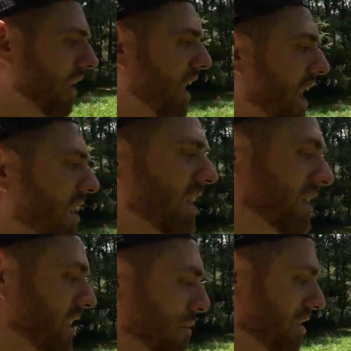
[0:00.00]
And
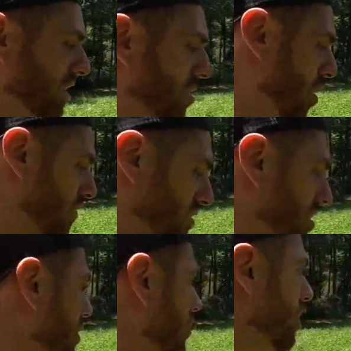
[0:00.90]
I mean, the clover's
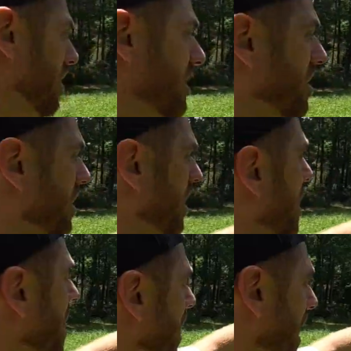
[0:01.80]
looking really good,
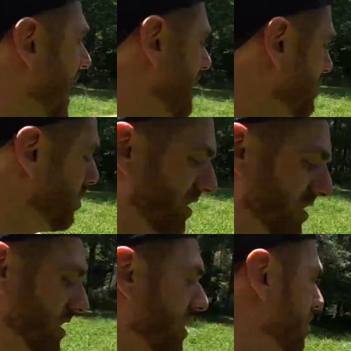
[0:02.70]
as you can
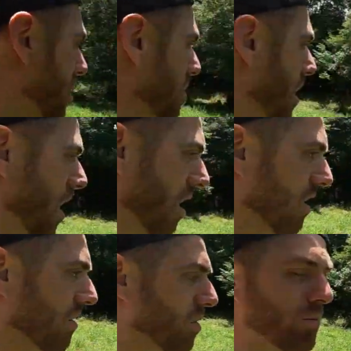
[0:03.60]
see from
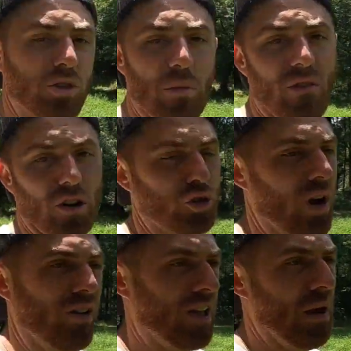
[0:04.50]
some of our
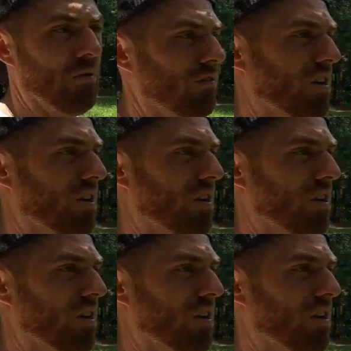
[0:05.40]
trail camera